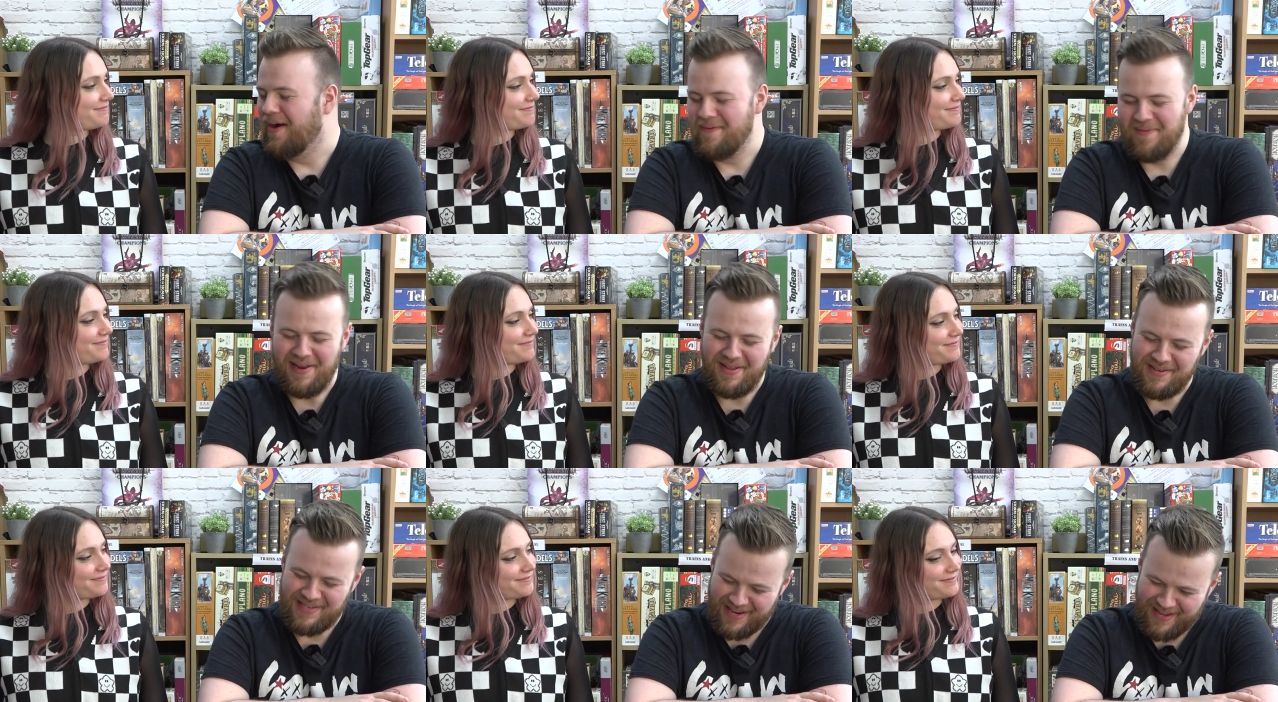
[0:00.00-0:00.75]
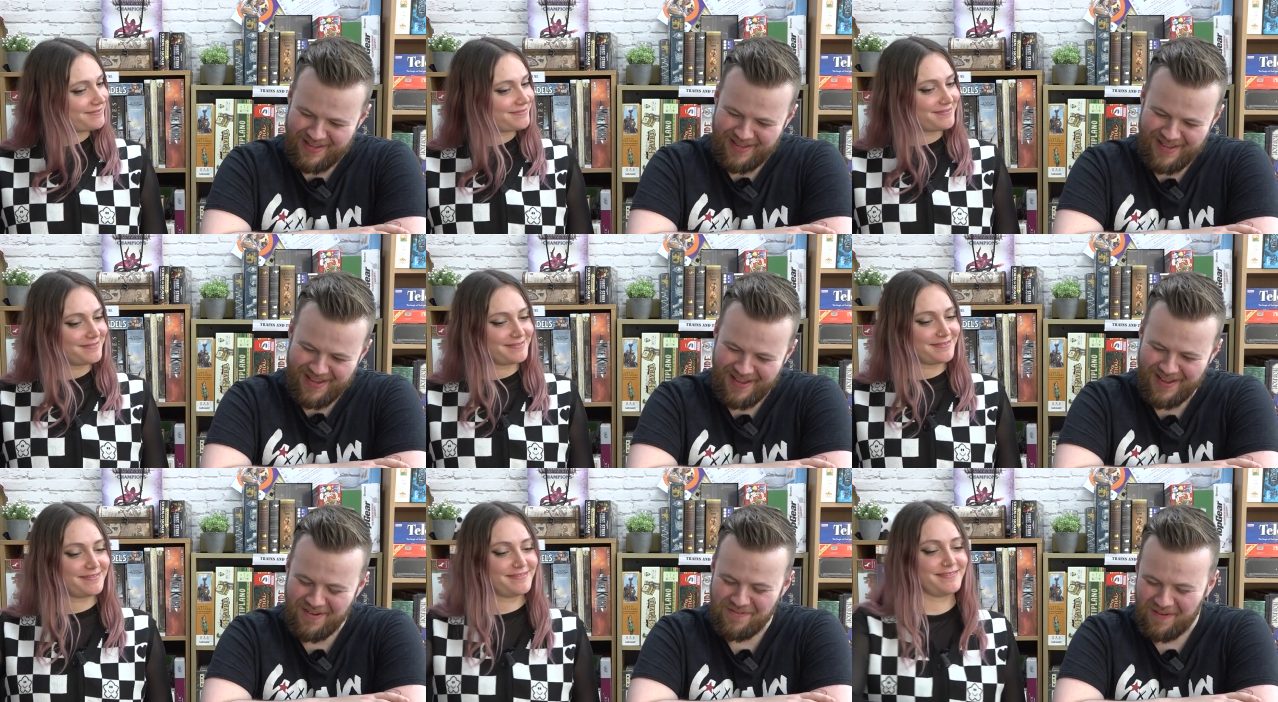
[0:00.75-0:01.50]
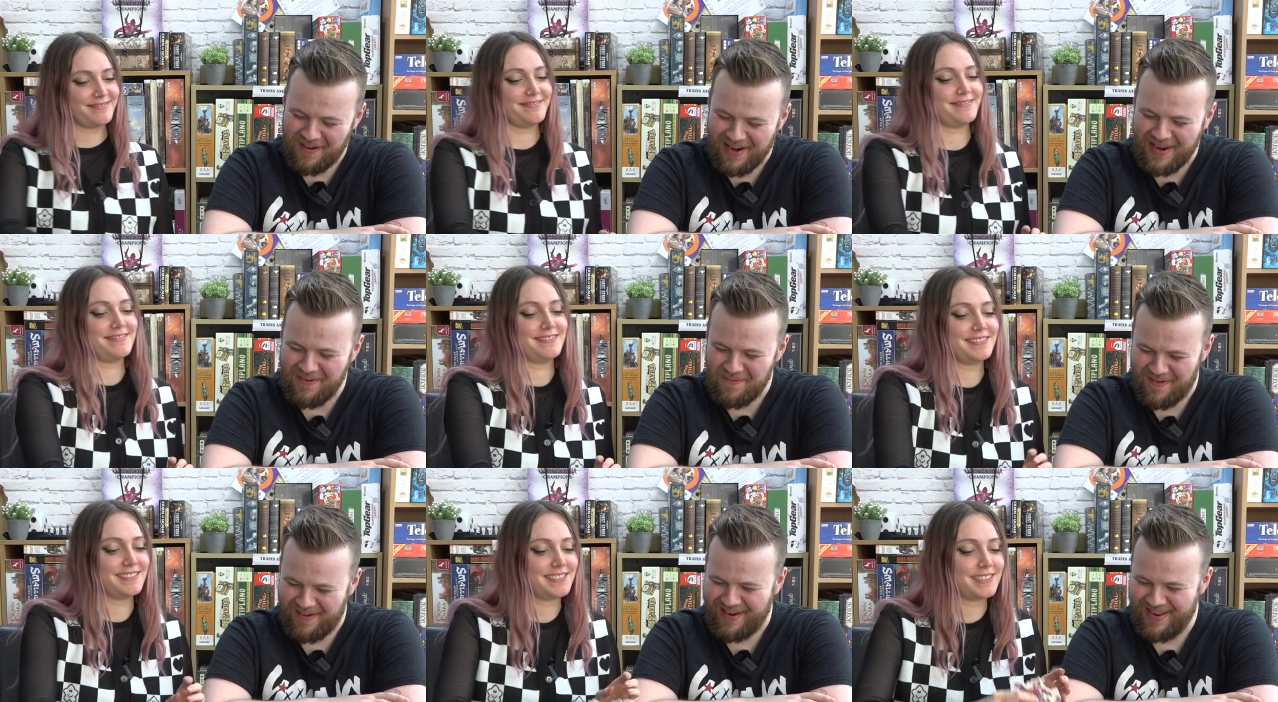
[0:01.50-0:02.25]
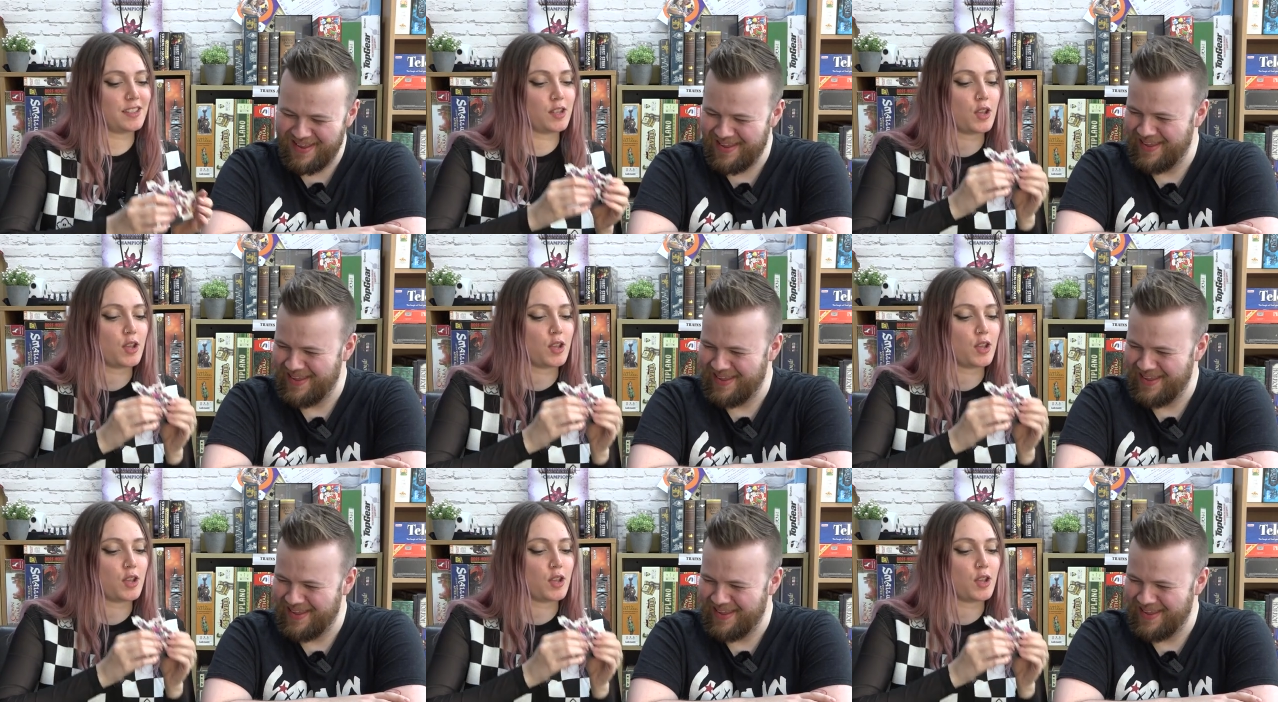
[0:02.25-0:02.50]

Speaker 1: right, Maddie, you did it. You finally won.